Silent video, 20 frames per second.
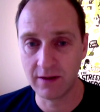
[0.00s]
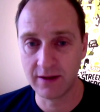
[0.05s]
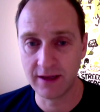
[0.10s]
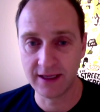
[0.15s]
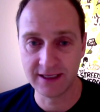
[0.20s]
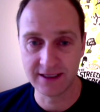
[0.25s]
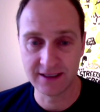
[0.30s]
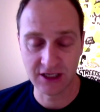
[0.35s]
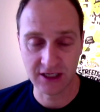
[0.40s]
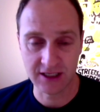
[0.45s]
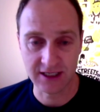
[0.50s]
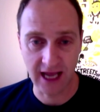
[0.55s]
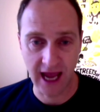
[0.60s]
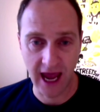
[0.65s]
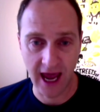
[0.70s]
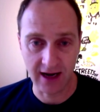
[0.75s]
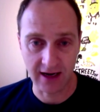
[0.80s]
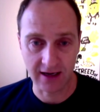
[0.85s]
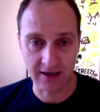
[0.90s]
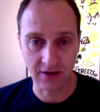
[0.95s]
this is just an
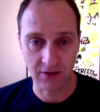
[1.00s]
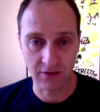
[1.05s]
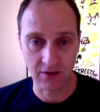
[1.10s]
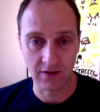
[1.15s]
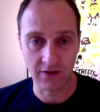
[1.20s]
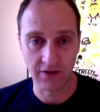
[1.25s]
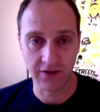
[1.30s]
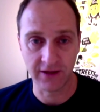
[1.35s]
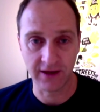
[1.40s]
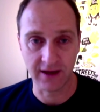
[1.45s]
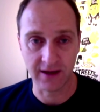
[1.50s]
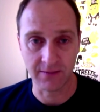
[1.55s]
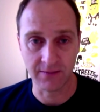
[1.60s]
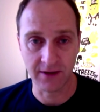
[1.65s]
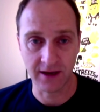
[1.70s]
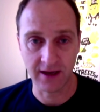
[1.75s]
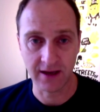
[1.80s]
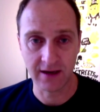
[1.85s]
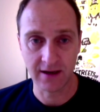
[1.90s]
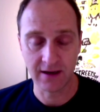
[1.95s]
anecdotal thing,
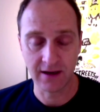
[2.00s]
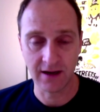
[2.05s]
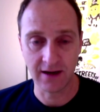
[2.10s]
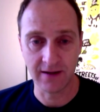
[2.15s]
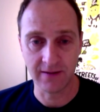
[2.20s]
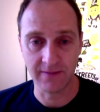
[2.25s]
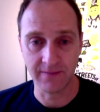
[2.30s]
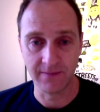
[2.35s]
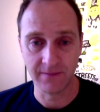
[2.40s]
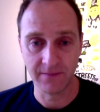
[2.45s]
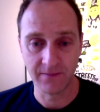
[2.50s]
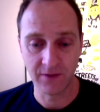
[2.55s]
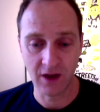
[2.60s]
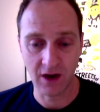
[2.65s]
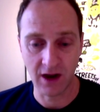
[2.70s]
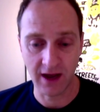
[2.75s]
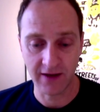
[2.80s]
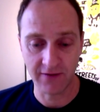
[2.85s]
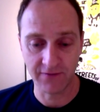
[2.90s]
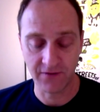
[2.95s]
but um, you
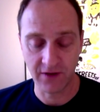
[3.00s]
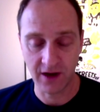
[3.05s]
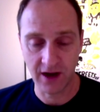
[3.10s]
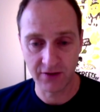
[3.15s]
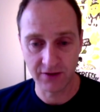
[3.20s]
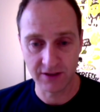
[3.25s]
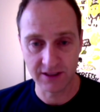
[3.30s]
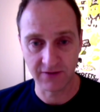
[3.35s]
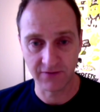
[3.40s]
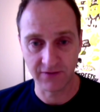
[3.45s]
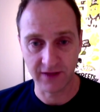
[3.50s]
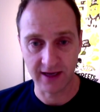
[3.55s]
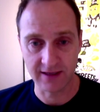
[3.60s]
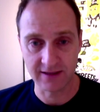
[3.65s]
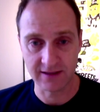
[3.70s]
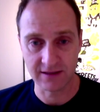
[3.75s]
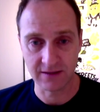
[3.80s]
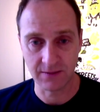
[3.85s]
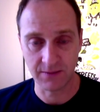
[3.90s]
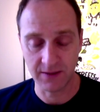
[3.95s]
know, I have hundreds of
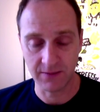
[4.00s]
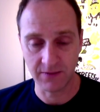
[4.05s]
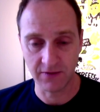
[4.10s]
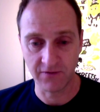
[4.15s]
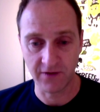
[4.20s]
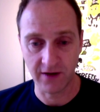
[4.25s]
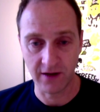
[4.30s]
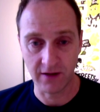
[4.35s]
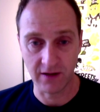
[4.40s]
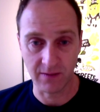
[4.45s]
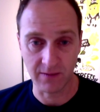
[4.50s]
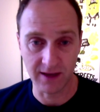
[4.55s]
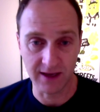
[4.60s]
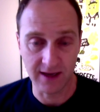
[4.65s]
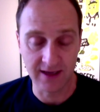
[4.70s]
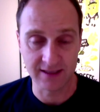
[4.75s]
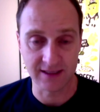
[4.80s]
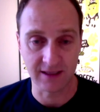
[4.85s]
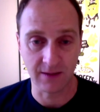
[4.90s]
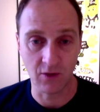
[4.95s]
thousands of people following me
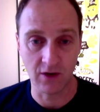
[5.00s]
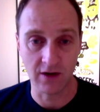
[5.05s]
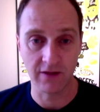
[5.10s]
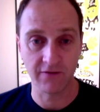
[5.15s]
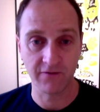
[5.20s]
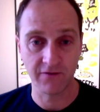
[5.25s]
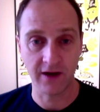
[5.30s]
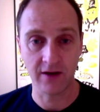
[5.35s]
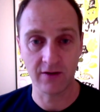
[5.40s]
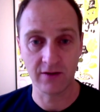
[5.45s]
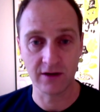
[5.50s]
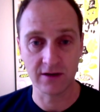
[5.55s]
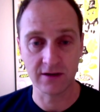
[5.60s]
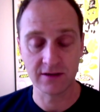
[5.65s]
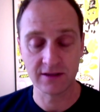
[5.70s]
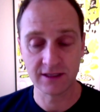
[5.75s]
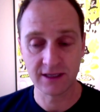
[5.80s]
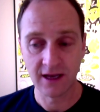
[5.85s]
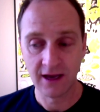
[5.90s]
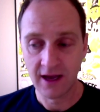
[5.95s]
because I'm one of the
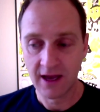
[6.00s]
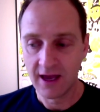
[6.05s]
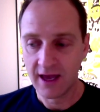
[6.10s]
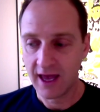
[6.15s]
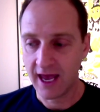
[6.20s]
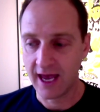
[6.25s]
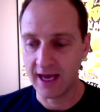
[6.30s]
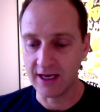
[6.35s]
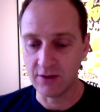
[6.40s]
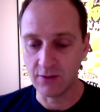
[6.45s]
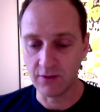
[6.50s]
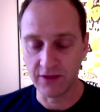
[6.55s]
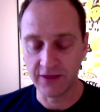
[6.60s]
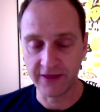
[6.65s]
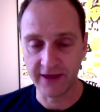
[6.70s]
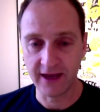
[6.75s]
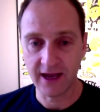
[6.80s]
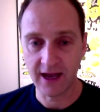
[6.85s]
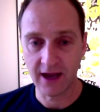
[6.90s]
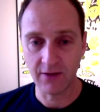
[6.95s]
founders. Yeah. And you would
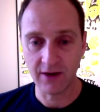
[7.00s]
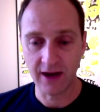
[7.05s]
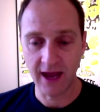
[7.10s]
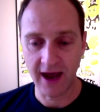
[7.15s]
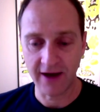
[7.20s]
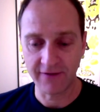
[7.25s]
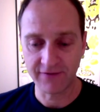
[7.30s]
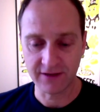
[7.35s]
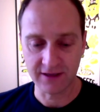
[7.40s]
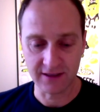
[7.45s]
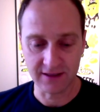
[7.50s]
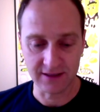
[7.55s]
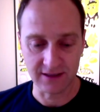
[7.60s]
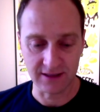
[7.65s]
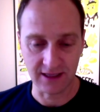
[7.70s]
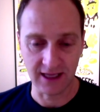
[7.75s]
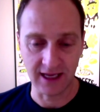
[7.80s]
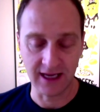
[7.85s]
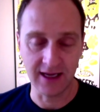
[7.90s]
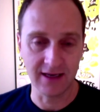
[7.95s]
think I would have to
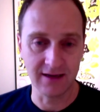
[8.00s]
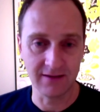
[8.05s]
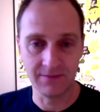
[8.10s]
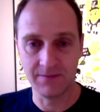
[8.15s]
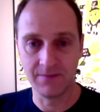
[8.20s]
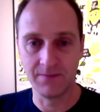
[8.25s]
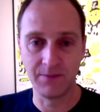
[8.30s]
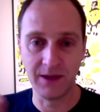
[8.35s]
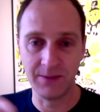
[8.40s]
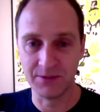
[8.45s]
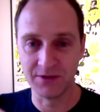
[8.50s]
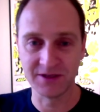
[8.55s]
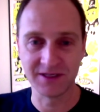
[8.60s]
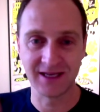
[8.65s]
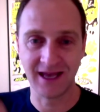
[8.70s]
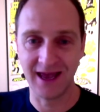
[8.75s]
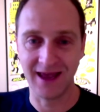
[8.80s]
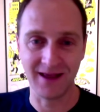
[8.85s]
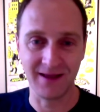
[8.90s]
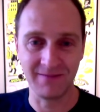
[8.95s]
delete people
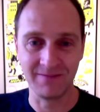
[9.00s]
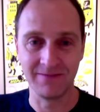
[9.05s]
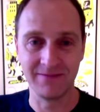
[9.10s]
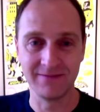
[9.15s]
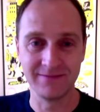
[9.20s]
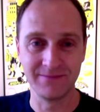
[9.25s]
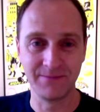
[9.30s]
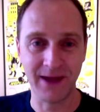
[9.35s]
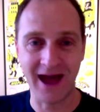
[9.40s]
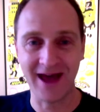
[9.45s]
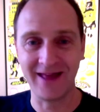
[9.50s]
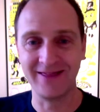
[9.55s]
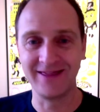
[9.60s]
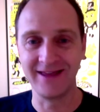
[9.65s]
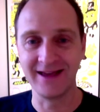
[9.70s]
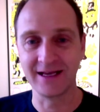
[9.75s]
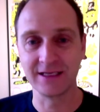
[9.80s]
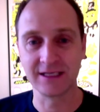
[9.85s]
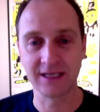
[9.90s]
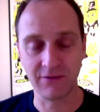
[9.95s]
saying bad
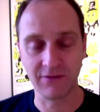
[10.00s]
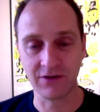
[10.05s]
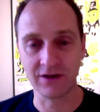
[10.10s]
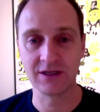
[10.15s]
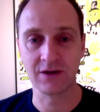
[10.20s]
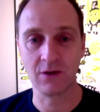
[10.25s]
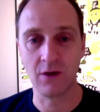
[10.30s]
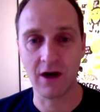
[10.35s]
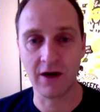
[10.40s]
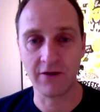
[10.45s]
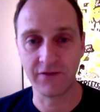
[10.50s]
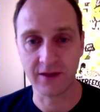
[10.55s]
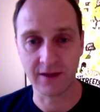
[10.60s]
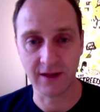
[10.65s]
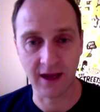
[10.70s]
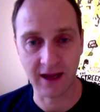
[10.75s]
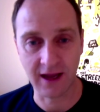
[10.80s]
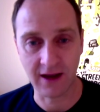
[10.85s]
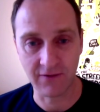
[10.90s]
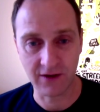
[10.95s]
things every so often,
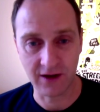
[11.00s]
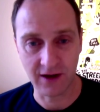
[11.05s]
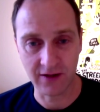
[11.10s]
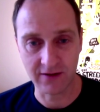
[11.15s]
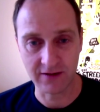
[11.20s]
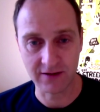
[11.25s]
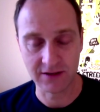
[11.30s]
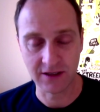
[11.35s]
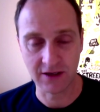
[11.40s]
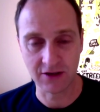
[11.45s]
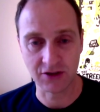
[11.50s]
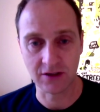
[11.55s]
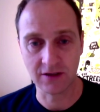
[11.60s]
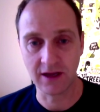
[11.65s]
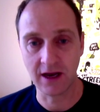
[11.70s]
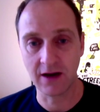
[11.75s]
like every other social